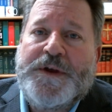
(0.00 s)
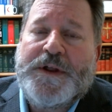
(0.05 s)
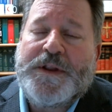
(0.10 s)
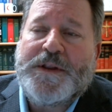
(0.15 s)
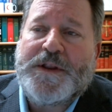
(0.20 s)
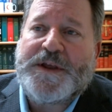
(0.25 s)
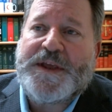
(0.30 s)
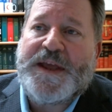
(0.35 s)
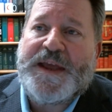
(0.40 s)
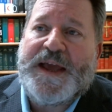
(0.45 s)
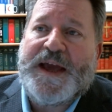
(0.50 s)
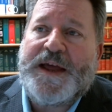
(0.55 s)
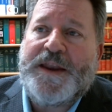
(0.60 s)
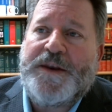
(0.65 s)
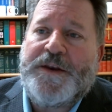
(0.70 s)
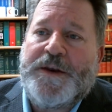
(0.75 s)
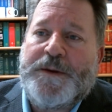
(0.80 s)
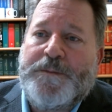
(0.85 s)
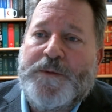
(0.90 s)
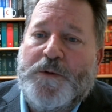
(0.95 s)
Looking
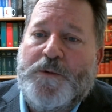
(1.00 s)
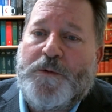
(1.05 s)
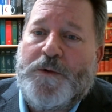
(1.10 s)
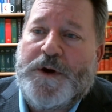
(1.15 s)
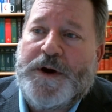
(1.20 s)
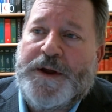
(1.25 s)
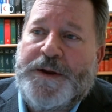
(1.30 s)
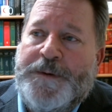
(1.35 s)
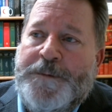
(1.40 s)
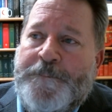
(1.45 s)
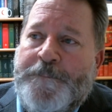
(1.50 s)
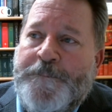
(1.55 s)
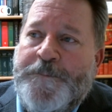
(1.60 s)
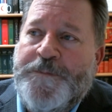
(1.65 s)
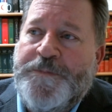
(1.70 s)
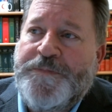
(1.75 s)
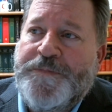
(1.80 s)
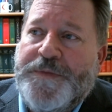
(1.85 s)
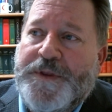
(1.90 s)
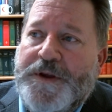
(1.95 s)
at, number one,
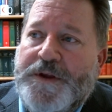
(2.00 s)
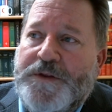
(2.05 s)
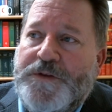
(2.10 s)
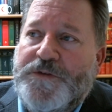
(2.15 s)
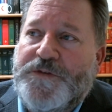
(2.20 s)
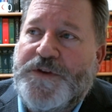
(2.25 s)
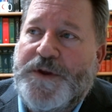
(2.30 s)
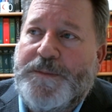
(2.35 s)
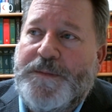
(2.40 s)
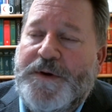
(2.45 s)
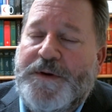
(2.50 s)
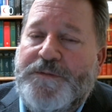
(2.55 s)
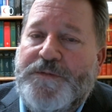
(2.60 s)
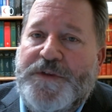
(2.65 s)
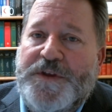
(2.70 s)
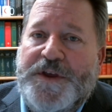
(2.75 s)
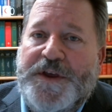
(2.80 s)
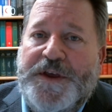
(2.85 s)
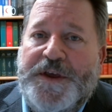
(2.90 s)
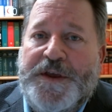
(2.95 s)
some of
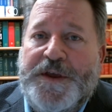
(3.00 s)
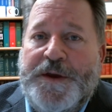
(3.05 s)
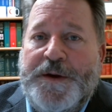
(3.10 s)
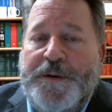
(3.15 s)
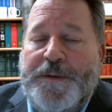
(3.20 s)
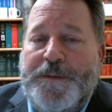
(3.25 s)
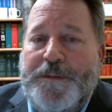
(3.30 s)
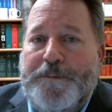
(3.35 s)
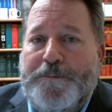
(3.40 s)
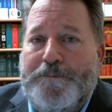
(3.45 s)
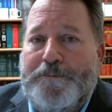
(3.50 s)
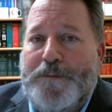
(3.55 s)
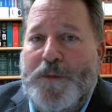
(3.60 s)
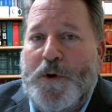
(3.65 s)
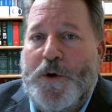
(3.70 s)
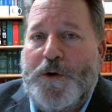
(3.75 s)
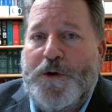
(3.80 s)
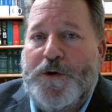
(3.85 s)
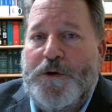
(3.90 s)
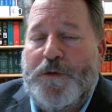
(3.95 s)
the
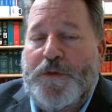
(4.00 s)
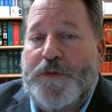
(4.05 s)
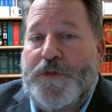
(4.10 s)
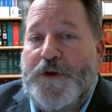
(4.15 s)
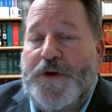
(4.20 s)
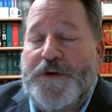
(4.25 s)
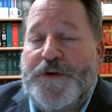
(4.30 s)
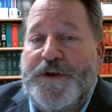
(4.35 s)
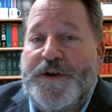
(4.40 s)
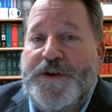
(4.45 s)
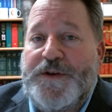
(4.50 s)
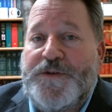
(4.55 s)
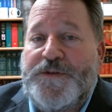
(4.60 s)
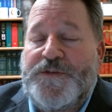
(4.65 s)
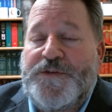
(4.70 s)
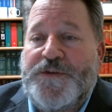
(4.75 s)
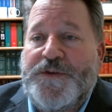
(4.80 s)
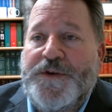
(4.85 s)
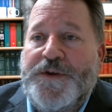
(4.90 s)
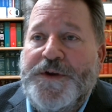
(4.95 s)
moral
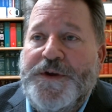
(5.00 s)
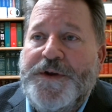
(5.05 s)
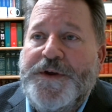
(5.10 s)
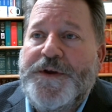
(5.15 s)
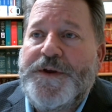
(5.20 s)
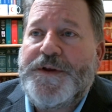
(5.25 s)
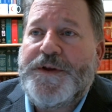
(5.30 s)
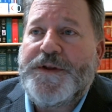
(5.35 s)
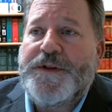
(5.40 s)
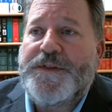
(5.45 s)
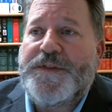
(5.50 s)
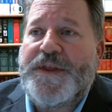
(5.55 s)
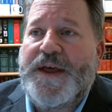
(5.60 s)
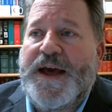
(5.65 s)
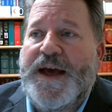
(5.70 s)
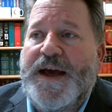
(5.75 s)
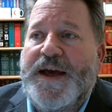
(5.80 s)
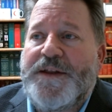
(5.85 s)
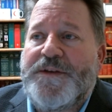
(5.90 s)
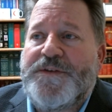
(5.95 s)
theories
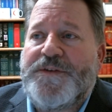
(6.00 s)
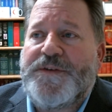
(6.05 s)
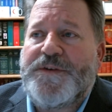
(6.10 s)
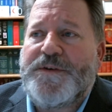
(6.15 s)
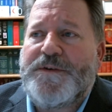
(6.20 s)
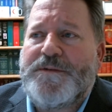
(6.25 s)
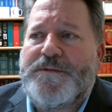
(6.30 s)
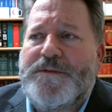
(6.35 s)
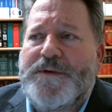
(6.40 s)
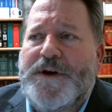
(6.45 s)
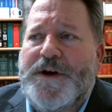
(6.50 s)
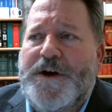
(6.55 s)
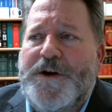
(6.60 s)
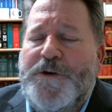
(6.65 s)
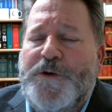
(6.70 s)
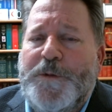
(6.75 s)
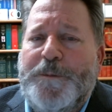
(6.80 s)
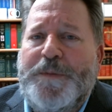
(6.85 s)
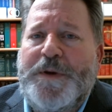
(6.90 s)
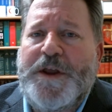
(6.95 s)
that
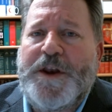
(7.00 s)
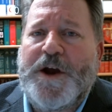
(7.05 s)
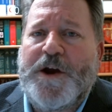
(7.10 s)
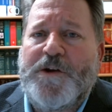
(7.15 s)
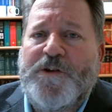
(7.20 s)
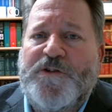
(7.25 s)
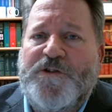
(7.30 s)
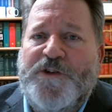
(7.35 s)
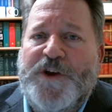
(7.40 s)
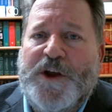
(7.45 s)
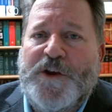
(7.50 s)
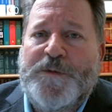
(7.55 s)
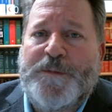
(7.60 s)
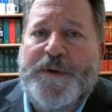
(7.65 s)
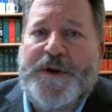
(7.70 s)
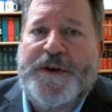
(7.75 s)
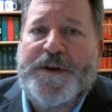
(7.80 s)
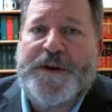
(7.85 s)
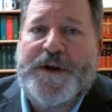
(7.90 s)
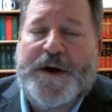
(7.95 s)
underpin our
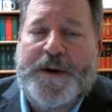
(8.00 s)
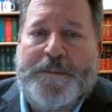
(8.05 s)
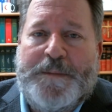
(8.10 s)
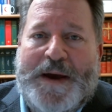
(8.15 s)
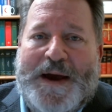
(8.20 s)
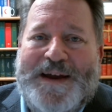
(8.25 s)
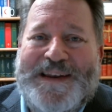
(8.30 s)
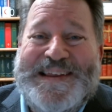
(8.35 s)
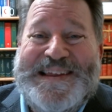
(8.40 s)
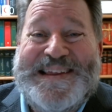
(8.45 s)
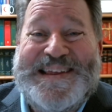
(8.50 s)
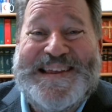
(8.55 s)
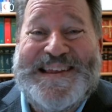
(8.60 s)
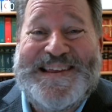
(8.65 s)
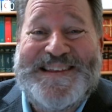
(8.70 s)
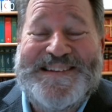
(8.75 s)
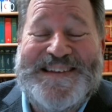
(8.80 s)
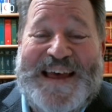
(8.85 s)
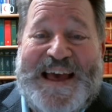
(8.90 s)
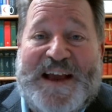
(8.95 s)
judgment about
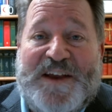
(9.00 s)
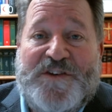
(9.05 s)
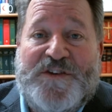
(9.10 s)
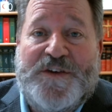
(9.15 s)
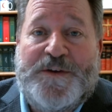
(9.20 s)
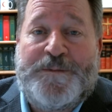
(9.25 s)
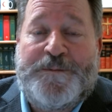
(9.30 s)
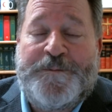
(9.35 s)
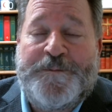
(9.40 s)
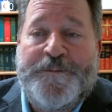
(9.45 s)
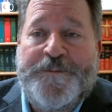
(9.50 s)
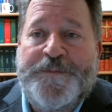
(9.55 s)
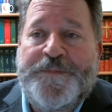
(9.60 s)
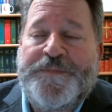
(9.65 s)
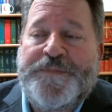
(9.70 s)
his action.